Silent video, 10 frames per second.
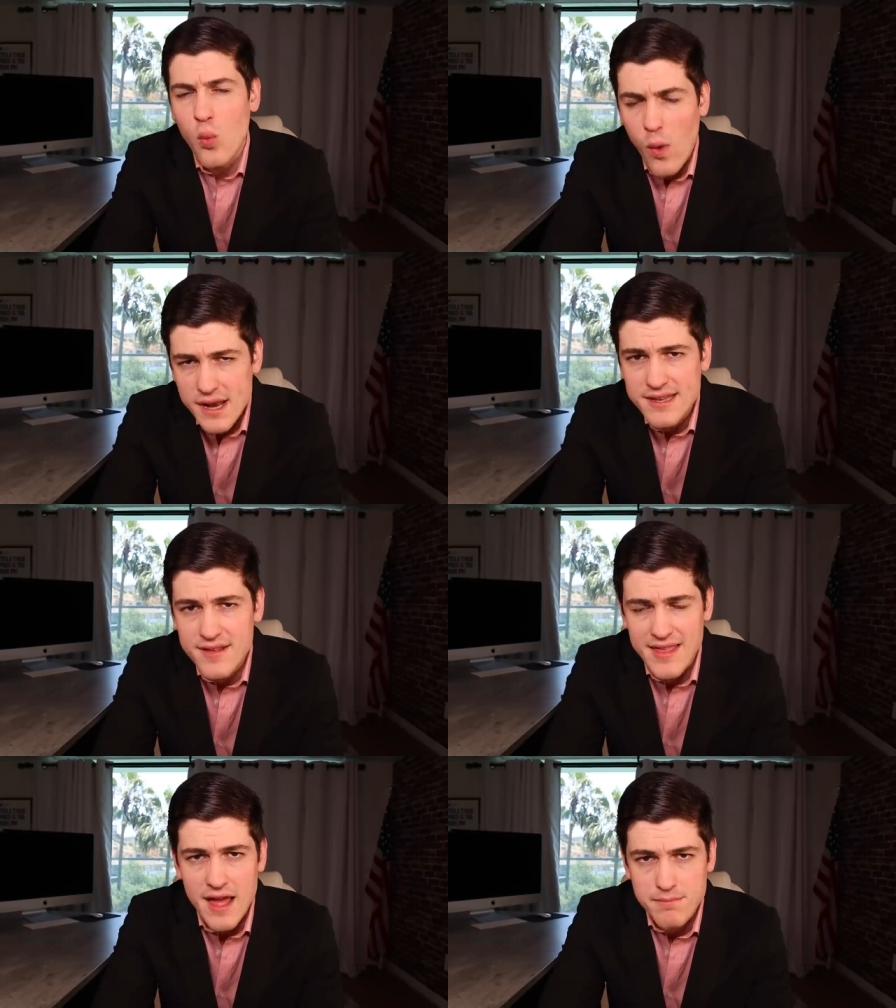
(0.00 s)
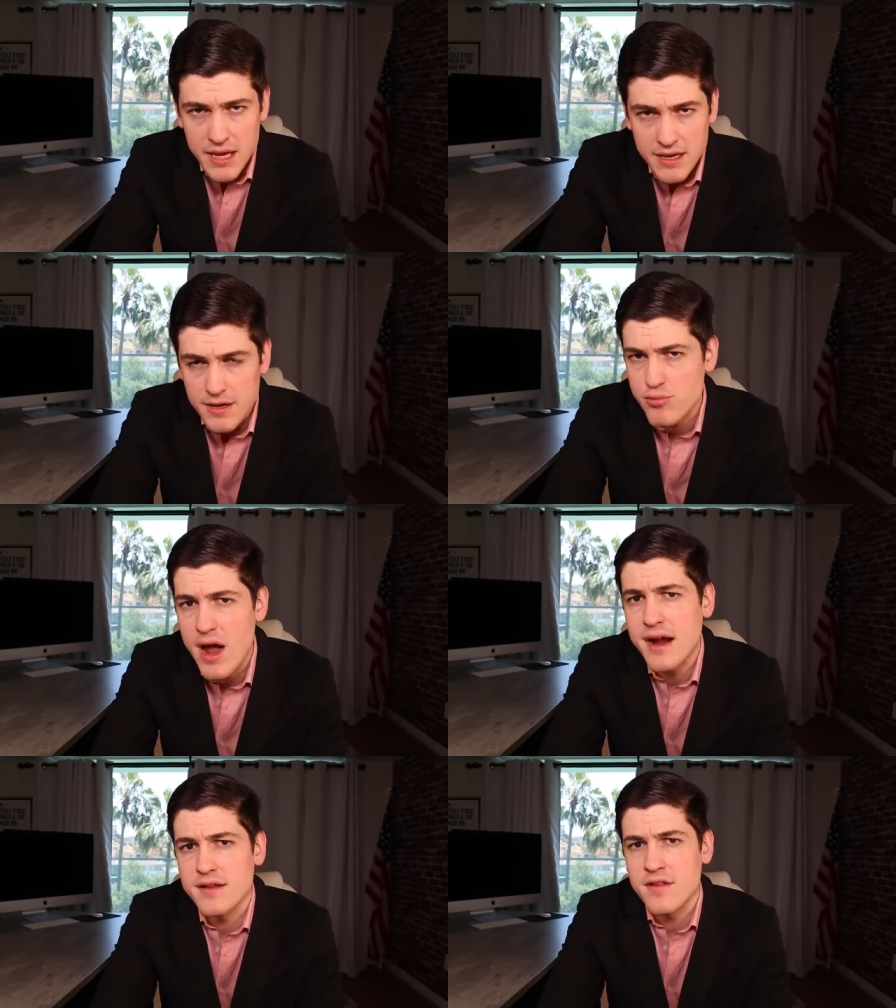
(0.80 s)
what does that mean in
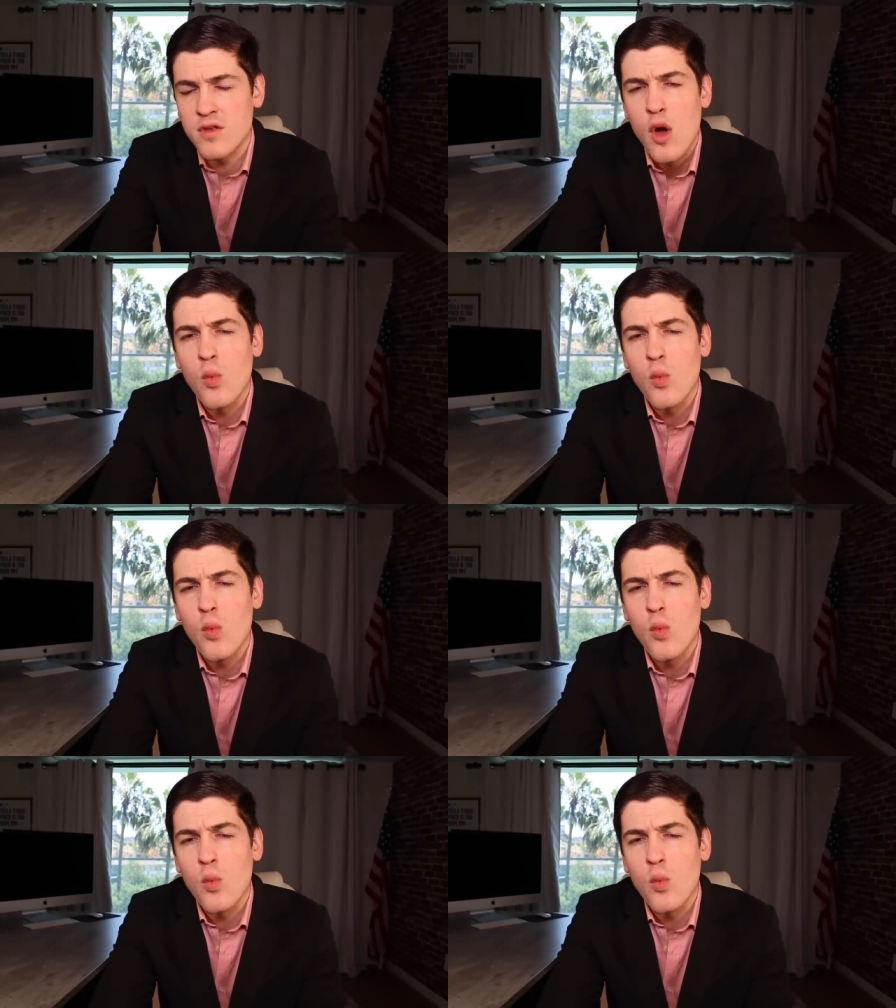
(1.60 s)
practice?